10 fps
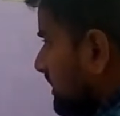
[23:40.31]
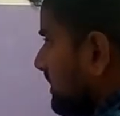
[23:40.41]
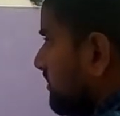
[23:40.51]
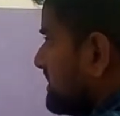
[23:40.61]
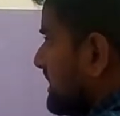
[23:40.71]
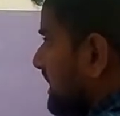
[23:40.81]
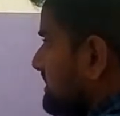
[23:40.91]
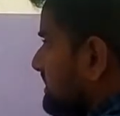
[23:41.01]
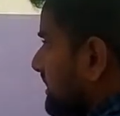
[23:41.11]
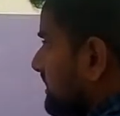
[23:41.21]
that means I
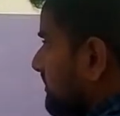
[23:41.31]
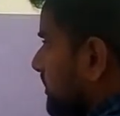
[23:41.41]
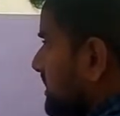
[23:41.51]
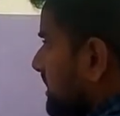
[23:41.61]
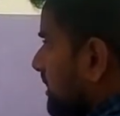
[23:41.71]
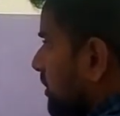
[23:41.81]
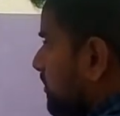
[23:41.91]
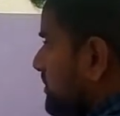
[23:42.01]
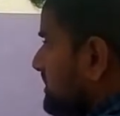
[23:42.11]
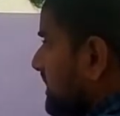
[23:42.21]
can say that the vertical
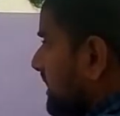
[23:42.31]
opposite